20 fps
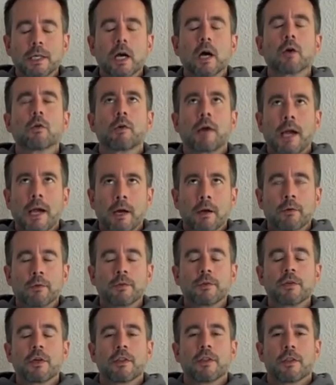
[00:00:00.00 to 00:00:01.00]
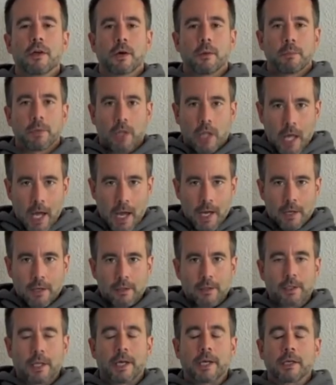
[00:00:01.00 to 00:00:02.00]
around the block.
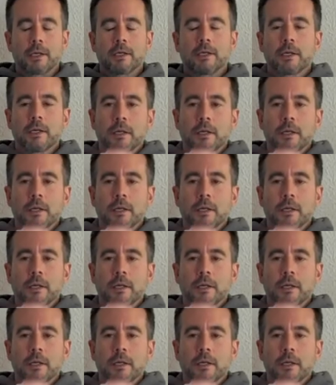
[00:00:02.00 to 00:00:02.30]
Like,